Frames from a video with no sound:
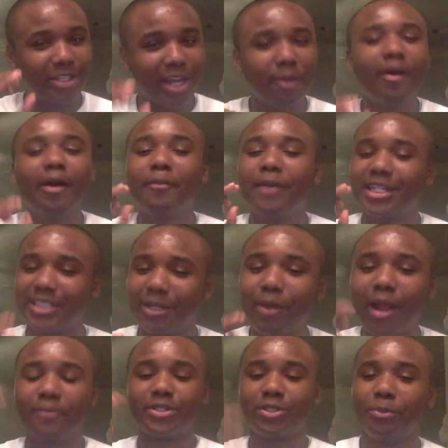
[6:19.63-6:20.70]
They were my shit
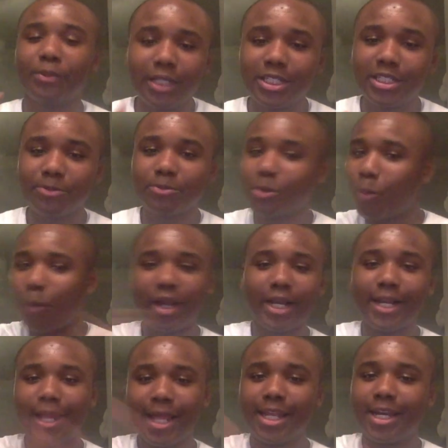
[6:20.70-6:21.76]
like Mr. Reed, something one
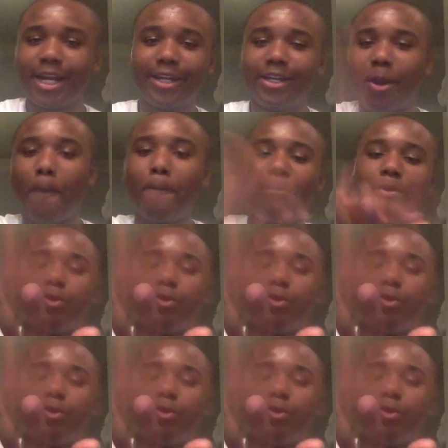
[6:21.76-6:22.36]
and then then and